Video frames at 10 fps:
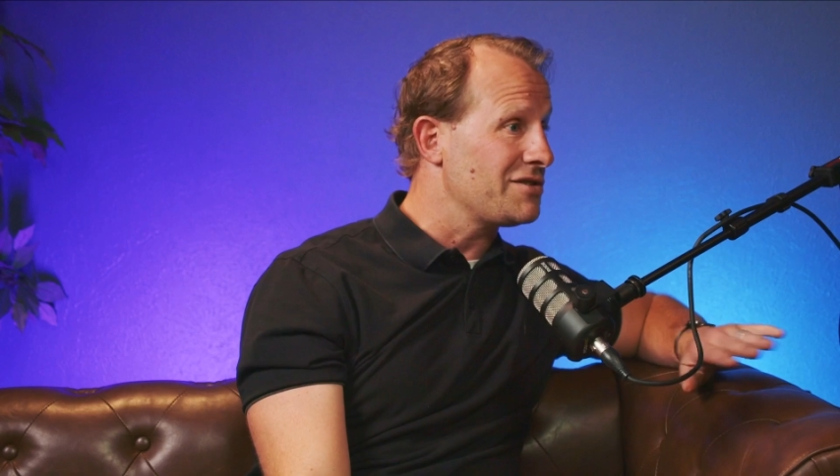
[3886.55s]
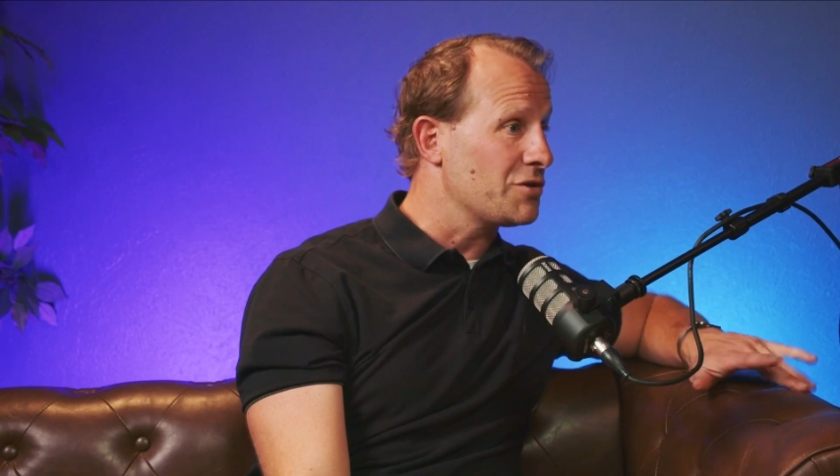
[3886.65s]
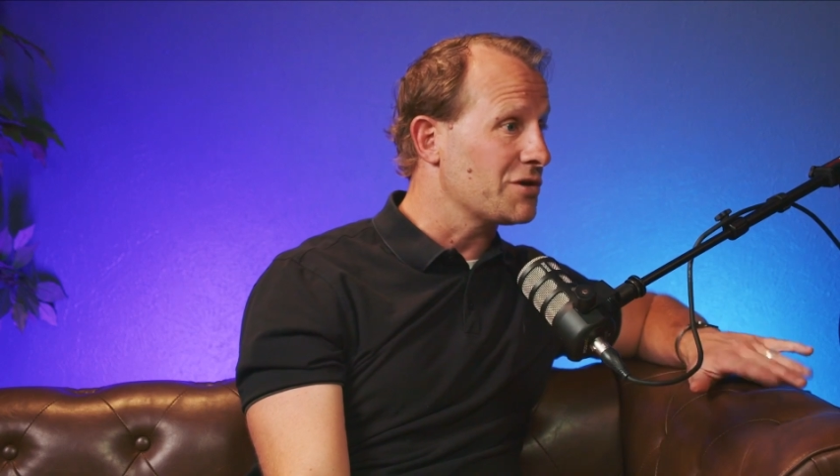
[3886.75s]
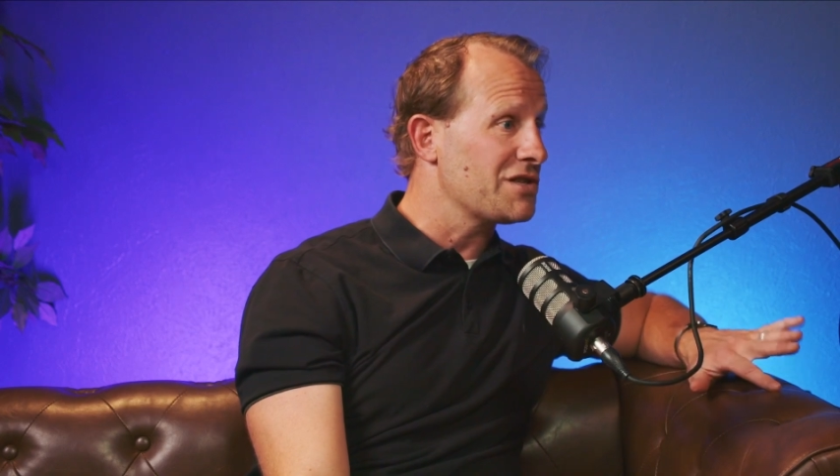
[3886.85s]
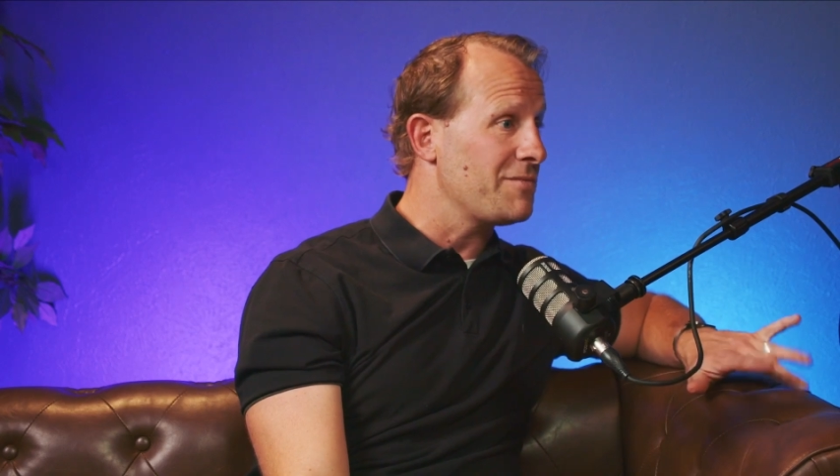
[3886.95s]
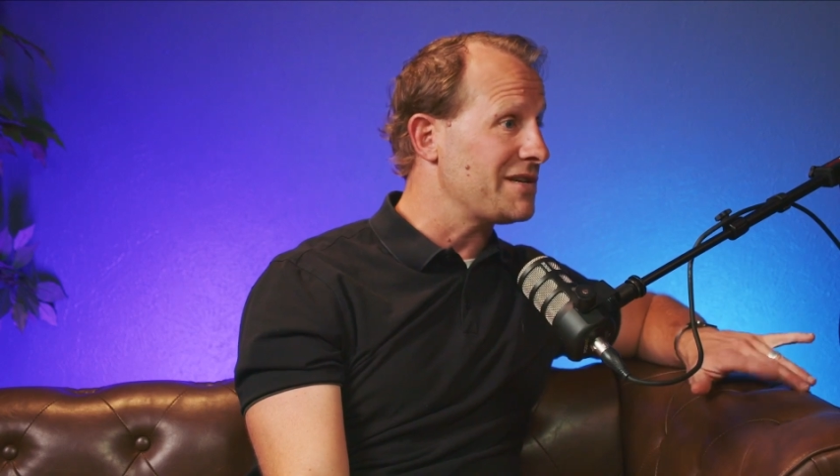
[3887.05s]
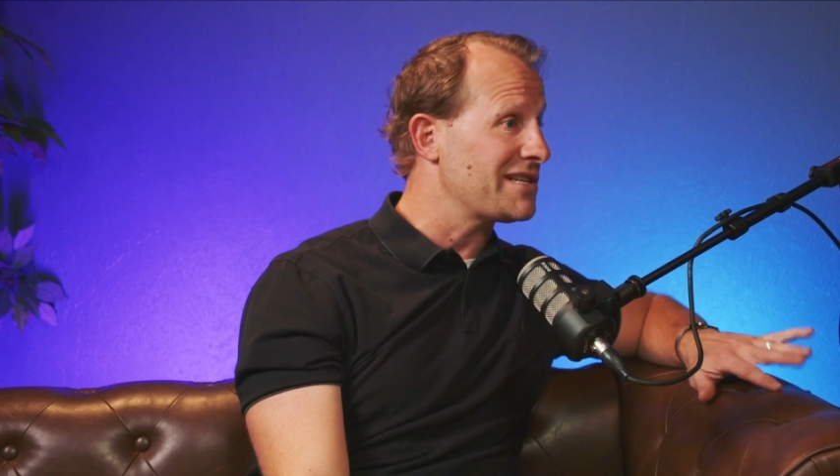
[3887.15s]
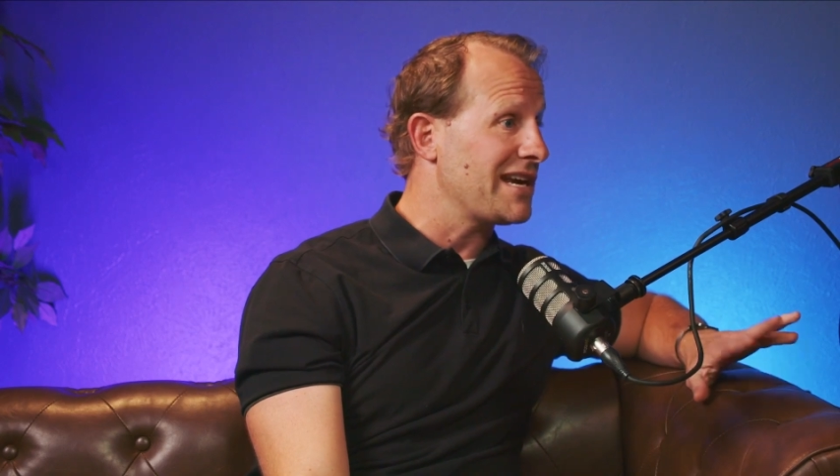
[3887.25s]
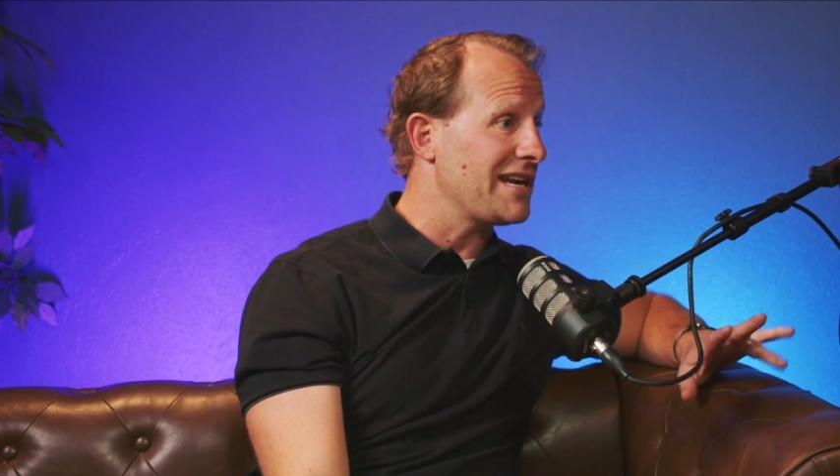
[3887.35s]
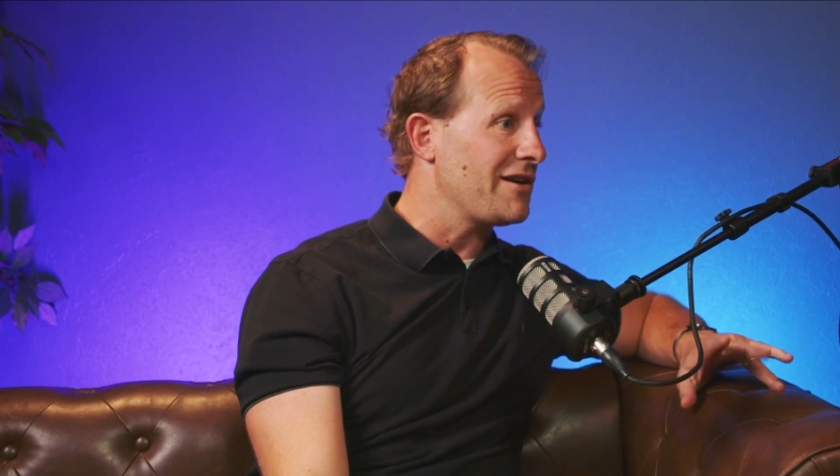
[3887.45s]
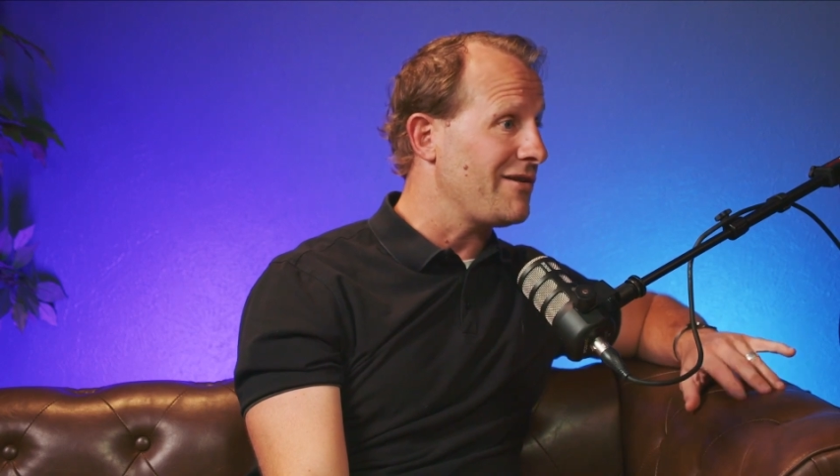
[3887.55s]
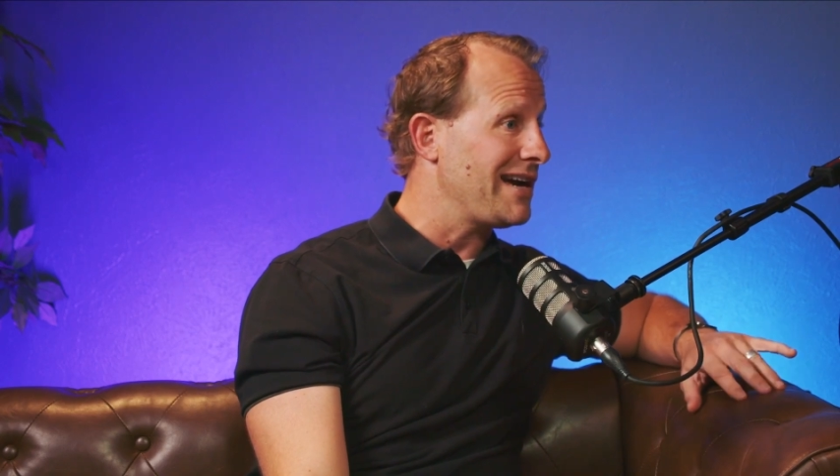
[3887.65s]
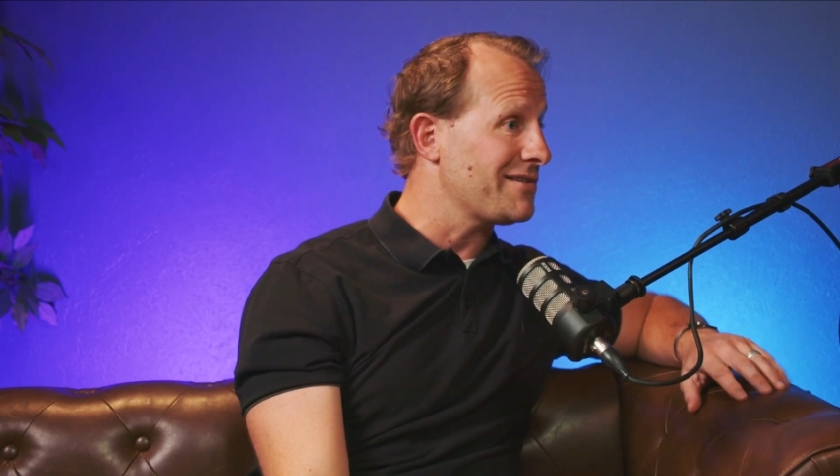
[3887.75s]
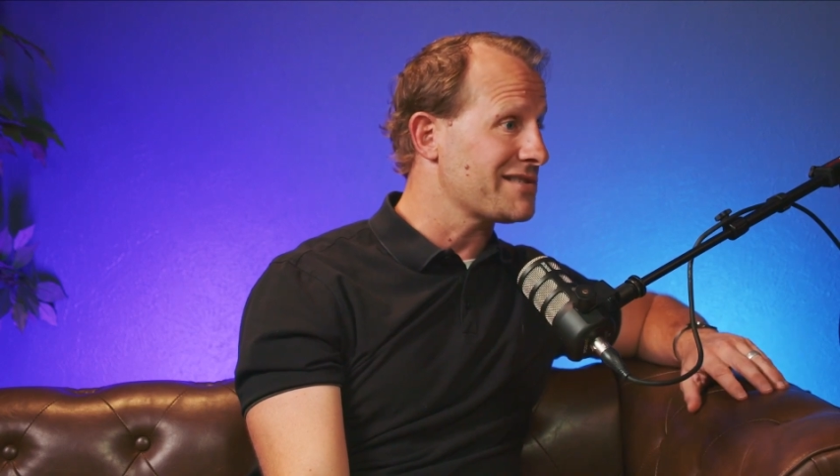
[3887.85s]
Georgia, Michigan, and Ohio